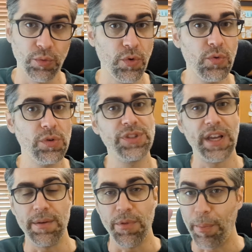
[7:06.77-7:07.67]
rules
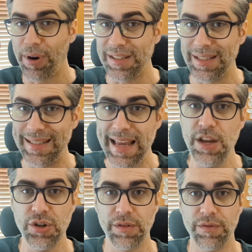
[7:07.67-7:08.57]
and the
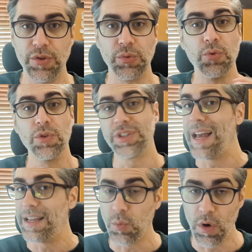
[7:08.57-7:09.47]
presentation of those rules
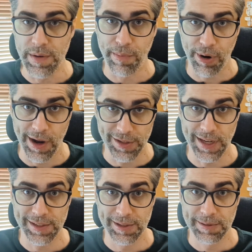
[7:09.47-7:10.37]
as one
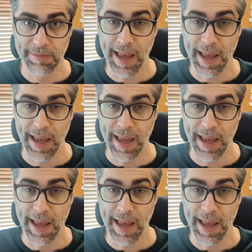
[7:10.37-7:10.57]
process.